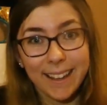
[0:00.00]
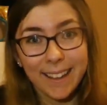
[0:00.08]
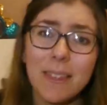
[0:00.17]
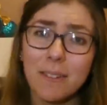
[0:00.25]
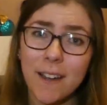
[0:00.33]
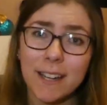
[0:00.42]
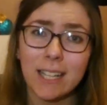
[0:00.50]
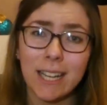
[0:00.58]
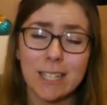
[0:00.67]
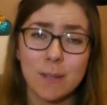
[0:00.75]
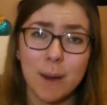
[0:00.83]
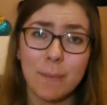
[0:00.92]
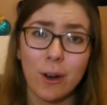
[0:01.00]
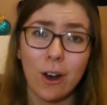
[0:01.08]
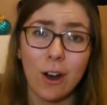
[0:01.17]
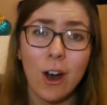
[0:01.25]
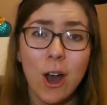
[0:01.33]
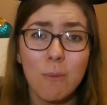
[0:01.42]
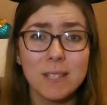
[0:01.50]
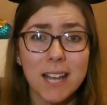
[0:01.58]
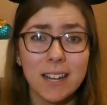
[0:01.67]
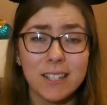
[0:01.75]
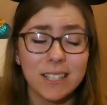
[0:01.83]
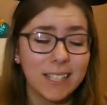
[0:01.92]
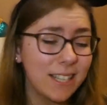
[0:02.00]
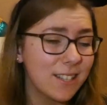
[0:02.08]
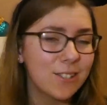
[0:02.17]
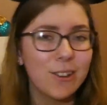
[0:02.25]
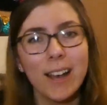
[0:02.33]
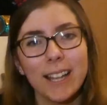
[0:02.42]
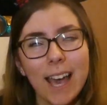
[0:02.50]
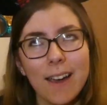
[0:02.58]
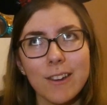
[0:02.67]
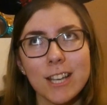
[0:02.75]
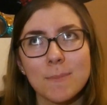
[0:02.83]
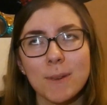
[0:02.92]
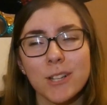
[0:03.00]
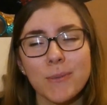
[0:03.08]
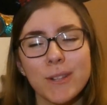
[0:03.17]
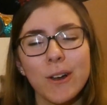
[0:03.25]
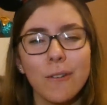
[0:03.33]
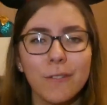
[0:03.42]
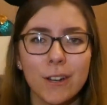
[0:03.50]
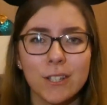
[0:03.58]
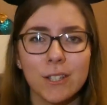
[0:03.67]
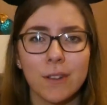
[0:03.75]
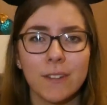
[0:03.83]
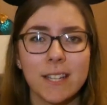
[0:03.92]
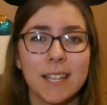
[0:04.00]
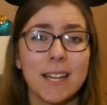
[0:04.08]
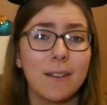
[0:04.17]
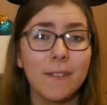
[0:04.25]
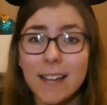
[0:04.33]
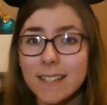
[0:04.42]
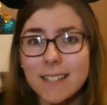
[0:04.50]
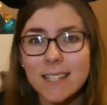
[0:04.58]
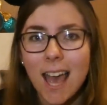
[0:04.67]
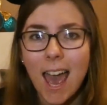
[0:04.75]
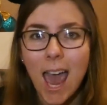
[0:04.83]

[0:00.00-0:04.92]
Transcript: And the final item I bought was actually so hilarious because we saw photos of this in advance,